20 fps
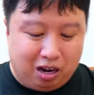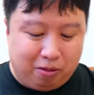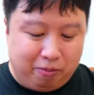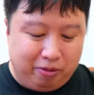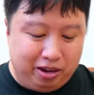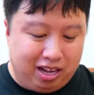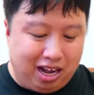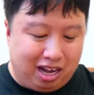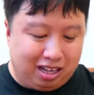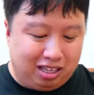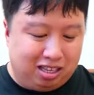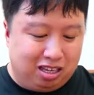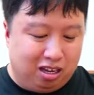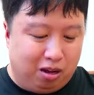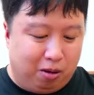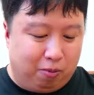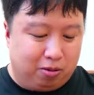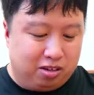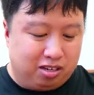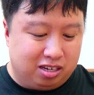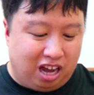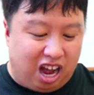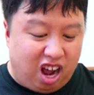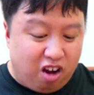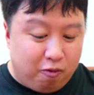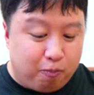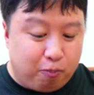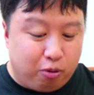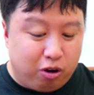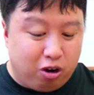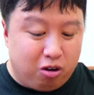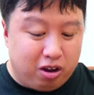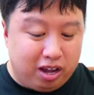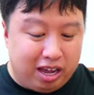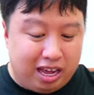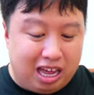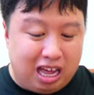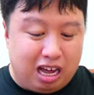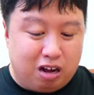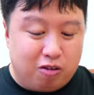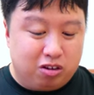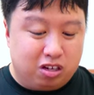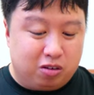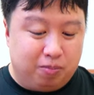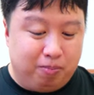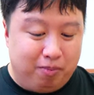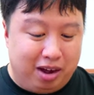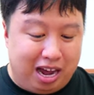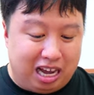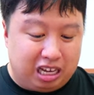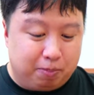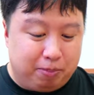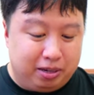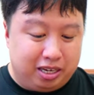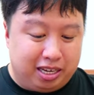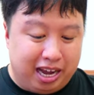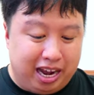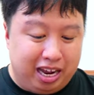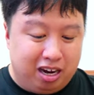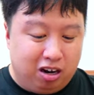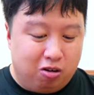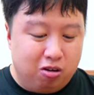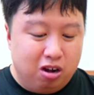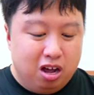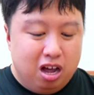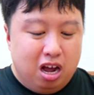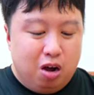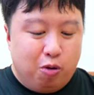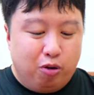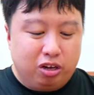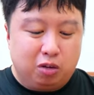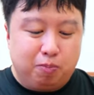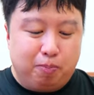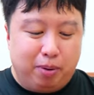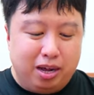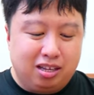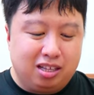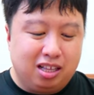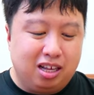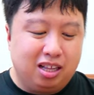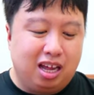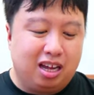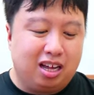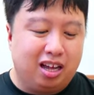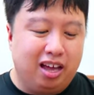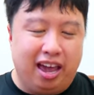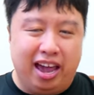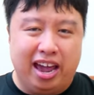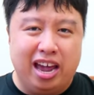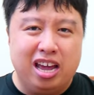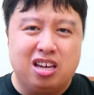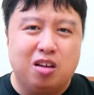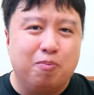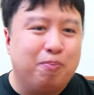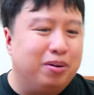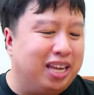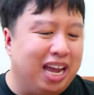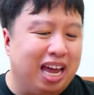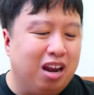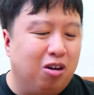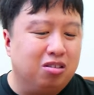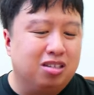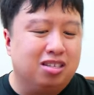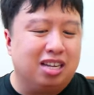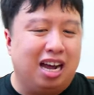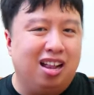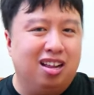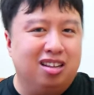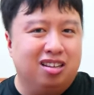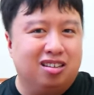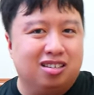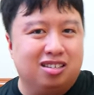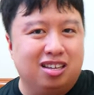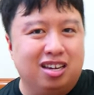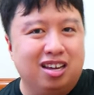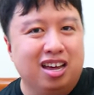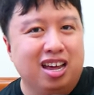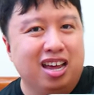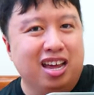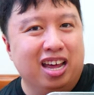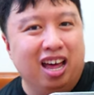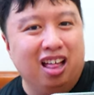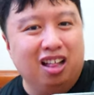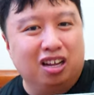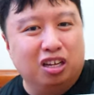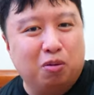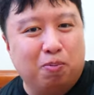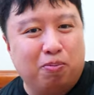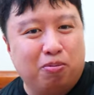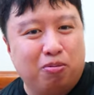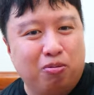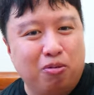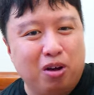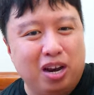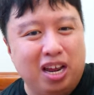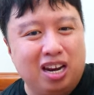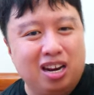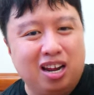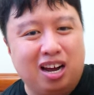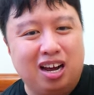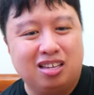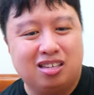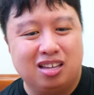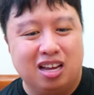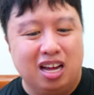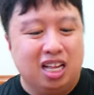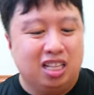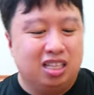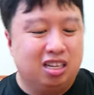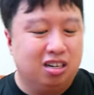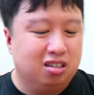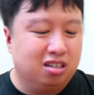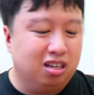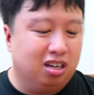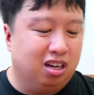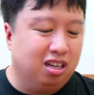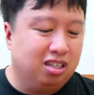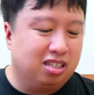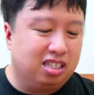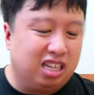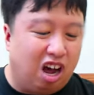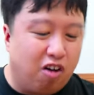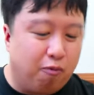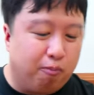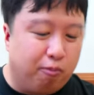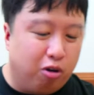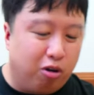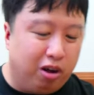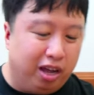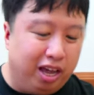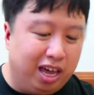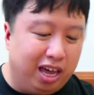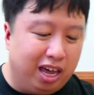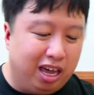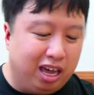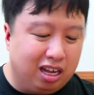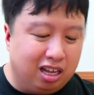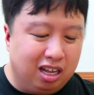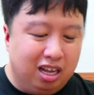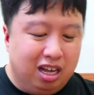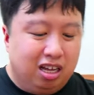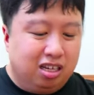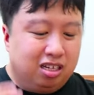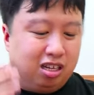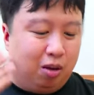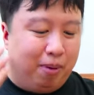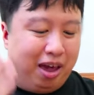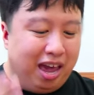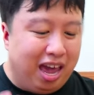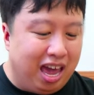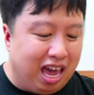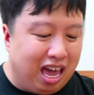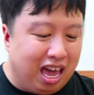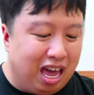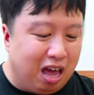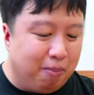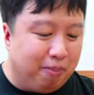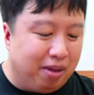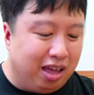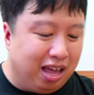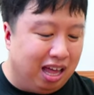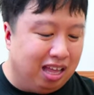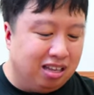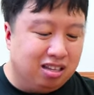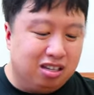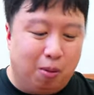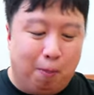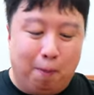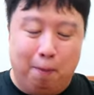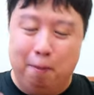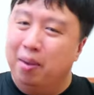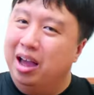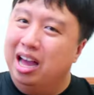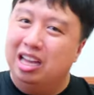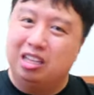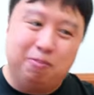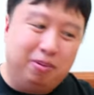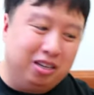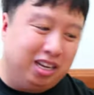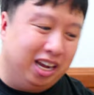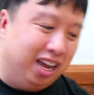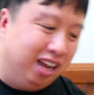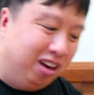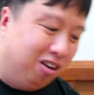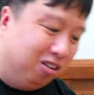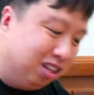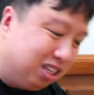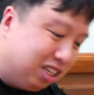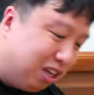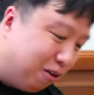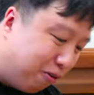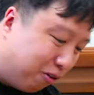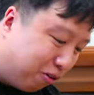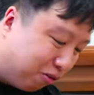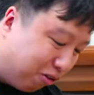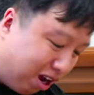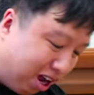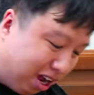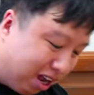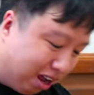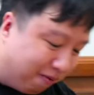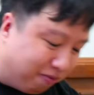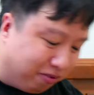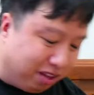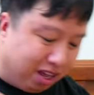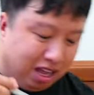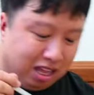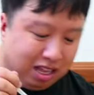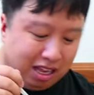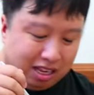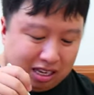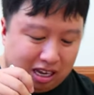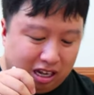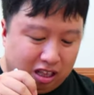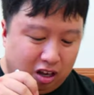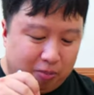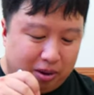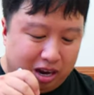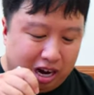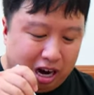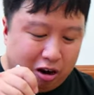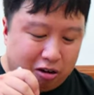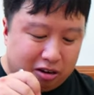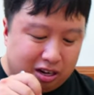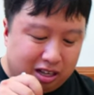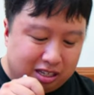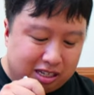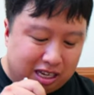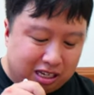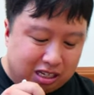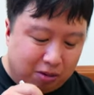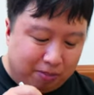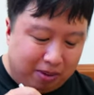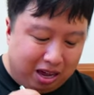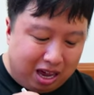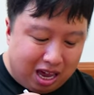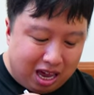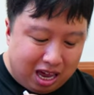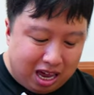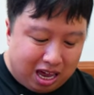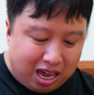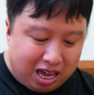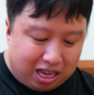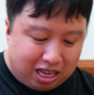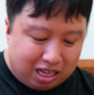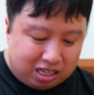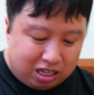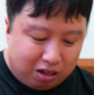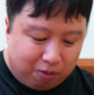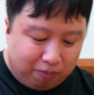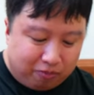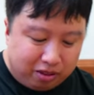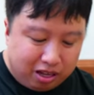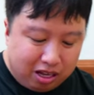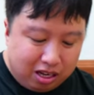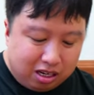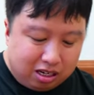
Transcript: up, we got the soft boiled egg with mashed potato, which is basically like an Asian potato salad. You can see it looks pretty nice. There's a soft boiled egg, some ham, and some mashed potato. Let's give it a try. Let's get a little bit of everything. Let's get some egg, get some